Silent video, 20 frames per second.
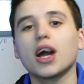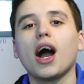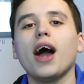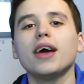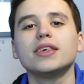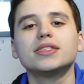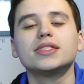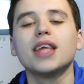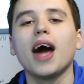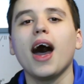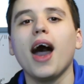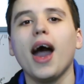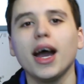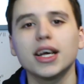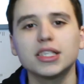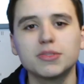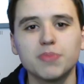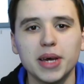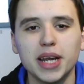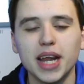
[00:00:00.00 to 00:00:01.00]
guys, that
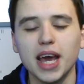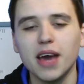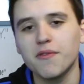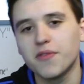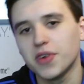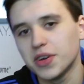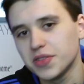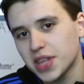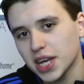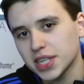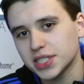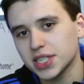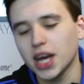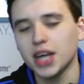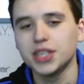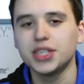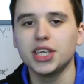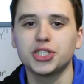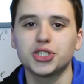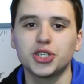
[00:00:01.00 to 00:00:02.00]
has been it for this
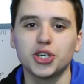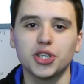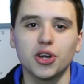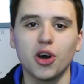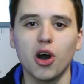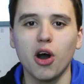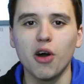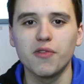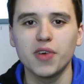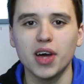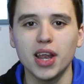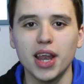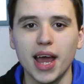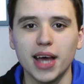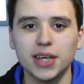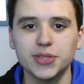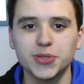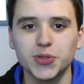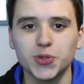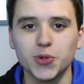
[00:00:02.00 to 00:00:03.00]
edition of
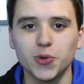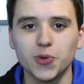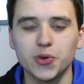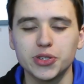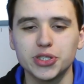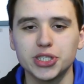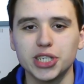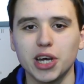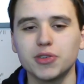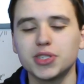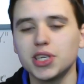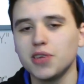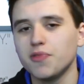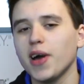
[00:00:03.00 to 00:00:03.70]
Let's Talk Chelsea.